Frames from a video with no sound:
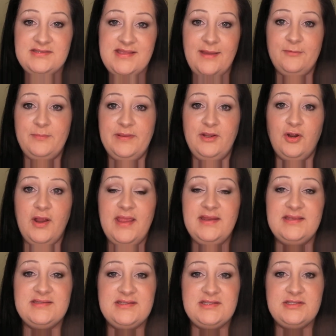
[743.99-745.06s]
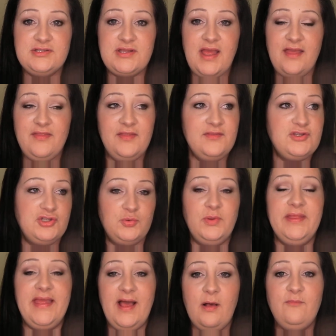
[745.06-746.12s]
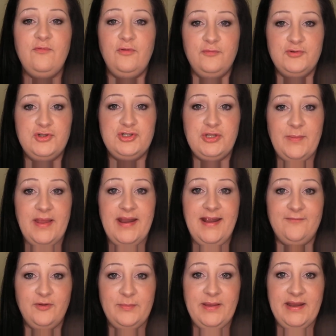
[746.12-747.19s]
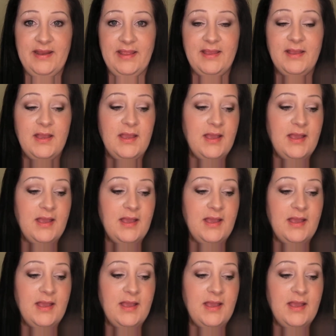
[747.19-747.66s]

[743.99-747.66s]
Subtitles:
that would be great, because I think this is really helpful for just about everybody,